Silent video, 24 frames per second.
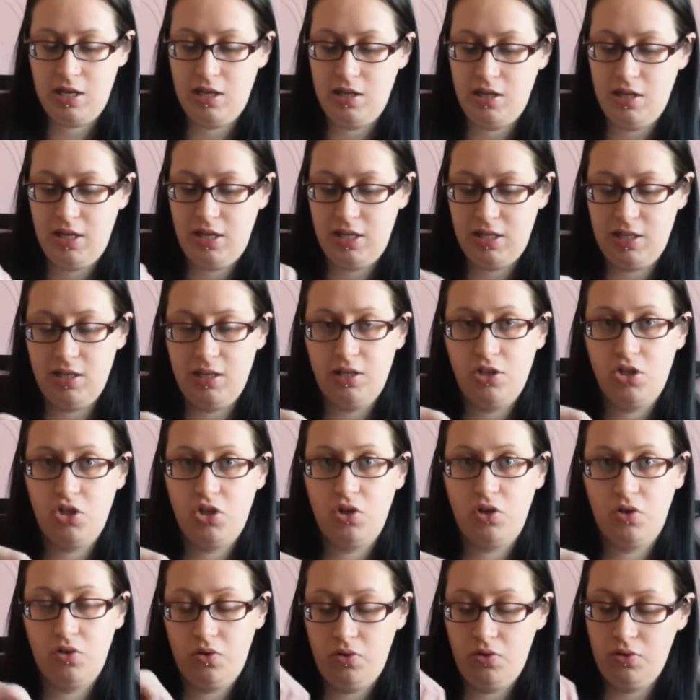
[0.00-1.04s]
These little
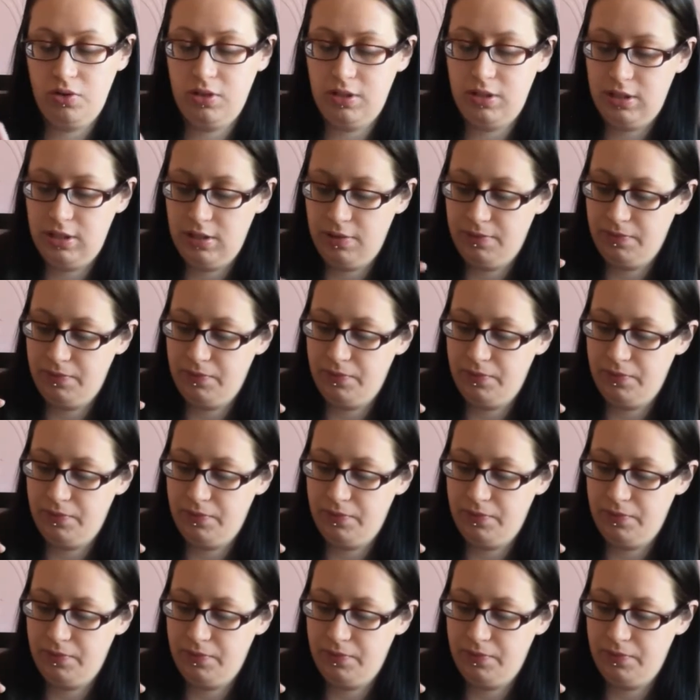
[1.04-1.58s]
shoes,